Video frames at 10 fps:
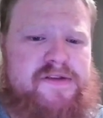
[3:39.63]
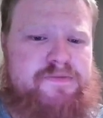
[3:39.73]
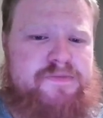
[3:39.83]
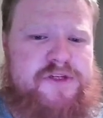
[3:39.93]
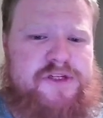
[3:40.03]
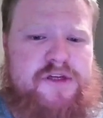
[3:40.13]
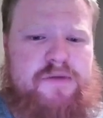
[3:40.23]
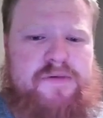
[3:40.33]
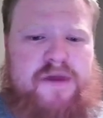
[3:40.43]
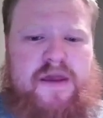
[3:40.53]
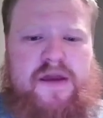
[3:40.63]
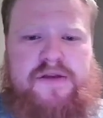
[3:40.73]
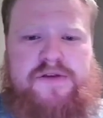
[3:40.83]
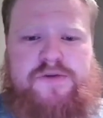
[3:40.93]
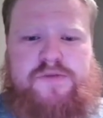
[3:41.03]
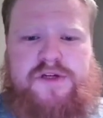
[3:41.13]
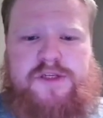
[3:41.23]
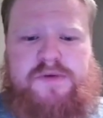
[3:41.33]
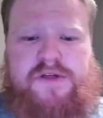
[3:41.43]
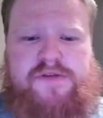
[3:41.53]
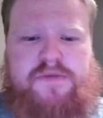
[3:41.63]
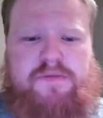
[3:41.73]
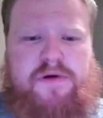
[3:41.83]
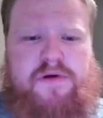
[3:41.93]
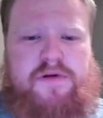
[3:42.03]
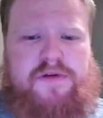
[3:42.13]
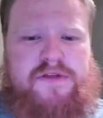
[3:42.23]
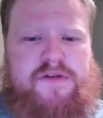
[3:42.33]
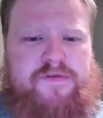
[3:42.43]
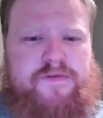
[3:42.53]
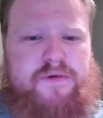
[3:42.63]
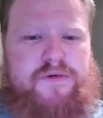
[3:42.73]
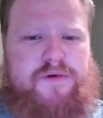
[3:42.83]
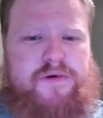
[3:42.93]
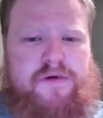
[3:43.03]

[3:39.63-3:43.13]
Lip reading: bishop can't do much because of my pawn on d4.